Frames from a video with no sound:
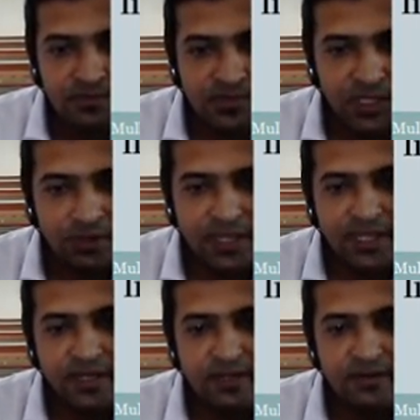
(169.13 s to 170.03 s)
Now,
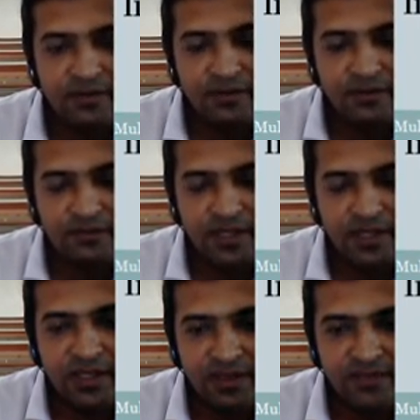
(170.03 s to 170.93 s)
can
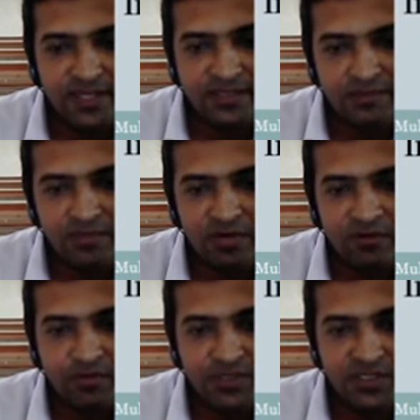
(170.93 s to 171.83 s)
we have an example of
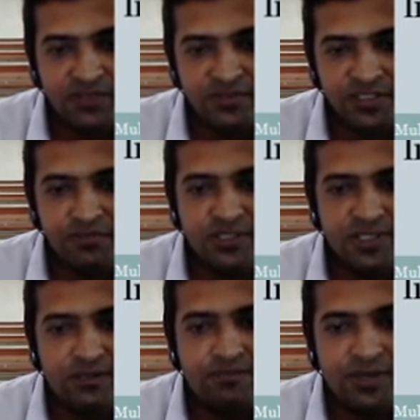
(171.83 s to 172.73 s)
a business which is based
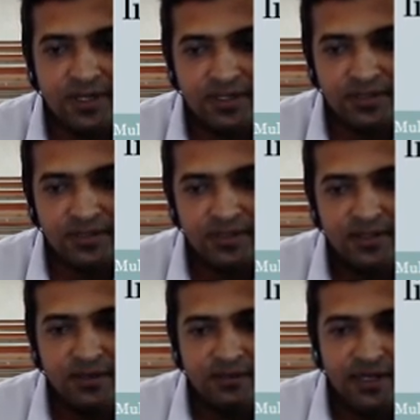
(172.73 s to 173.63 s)
on product,
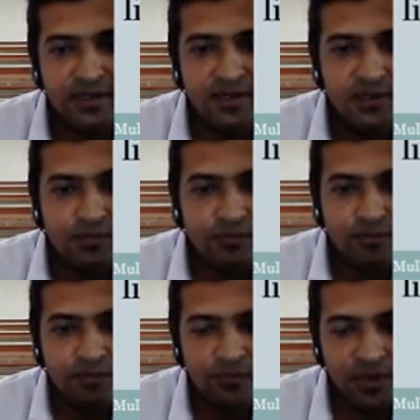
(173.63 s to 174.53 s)
right?
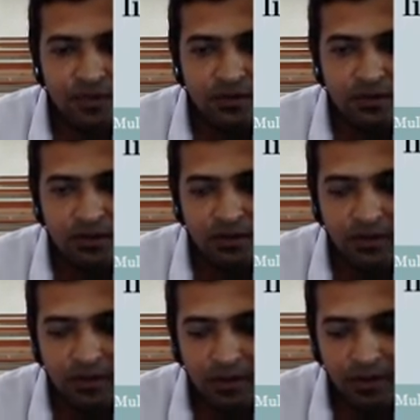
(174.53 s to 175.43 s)

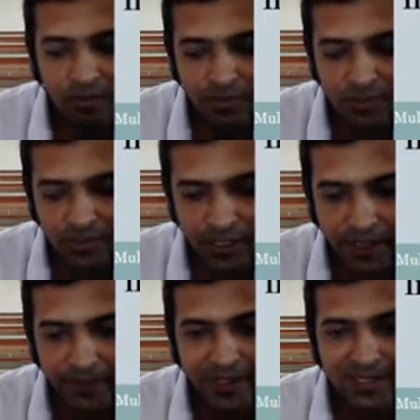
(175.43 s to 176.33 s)
Or most
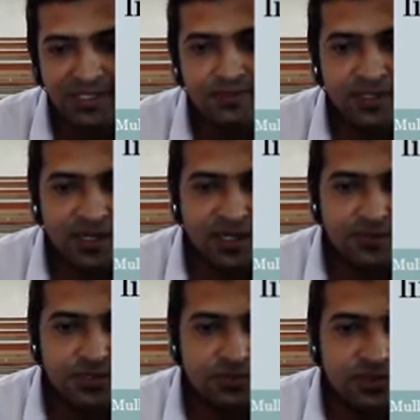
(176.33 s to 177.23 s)
typical example that
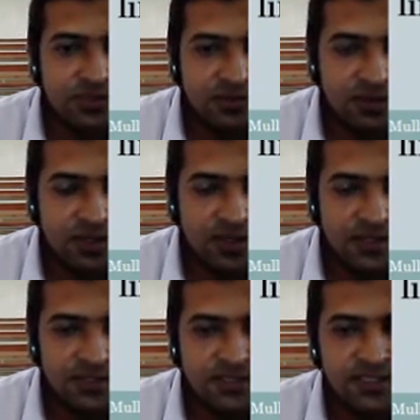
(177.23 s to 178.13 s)
comes to
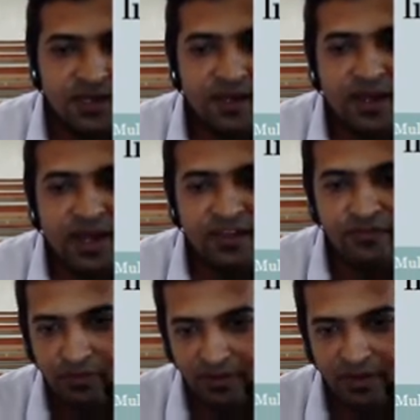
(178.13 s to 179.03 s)
us is an
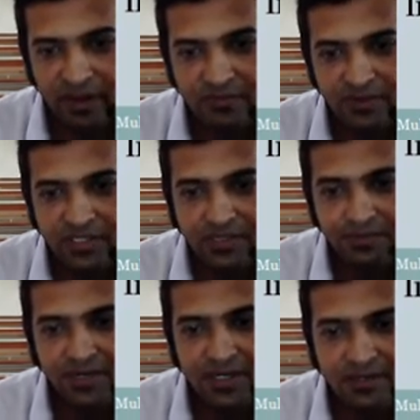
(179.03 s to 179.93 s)
iPhone. iPhone is a
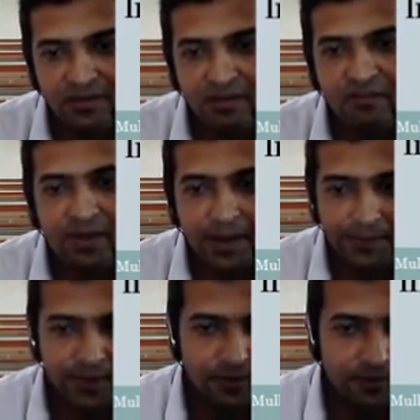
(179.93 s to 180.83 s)
product of Apple,